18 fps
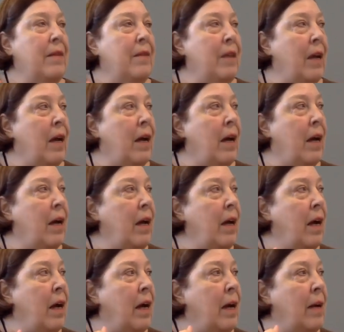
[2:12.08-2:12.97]

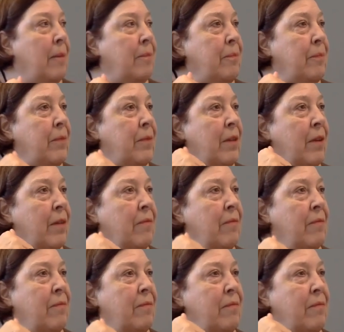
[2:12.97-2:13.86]
the, um, the
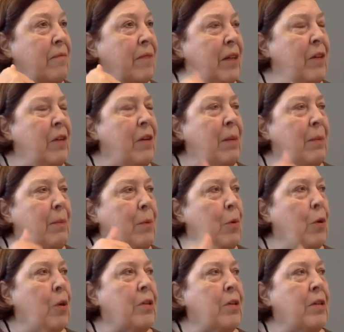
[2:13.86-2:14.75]
very
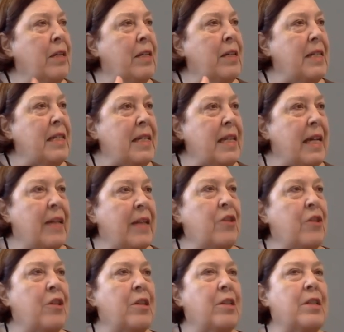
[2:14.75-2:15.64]
important
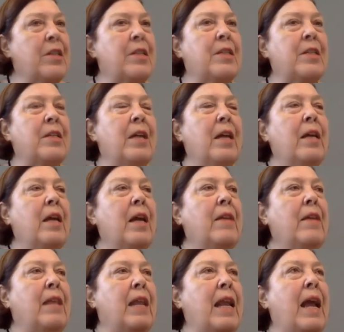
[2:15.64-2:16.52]
distinctions
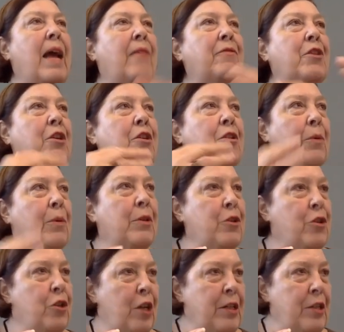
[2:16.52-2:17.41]
that have to do
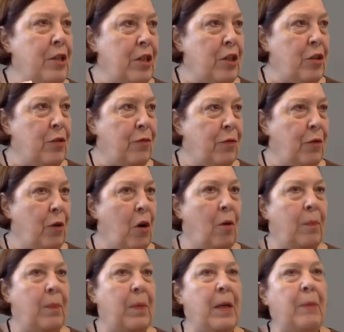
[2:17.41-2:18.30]
with justice for
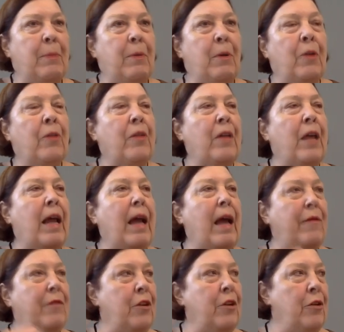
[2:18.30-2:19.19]
all people, that
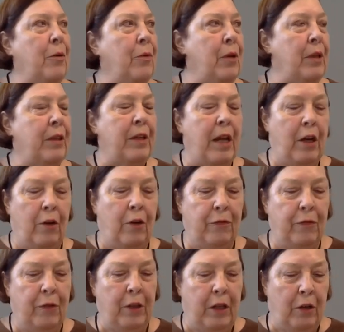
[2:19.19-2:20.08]
have to do with care
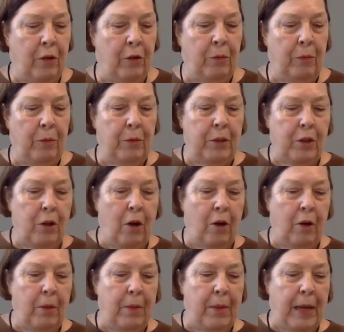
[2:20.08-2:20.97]
for the earth. We'll
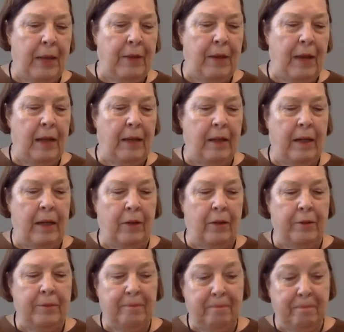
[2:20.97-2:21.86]
talk about that
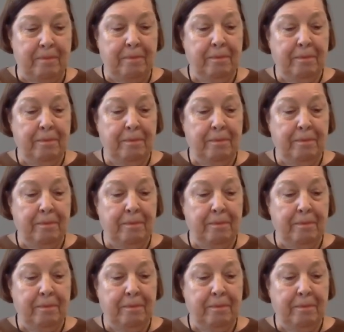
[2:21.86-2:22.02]
later.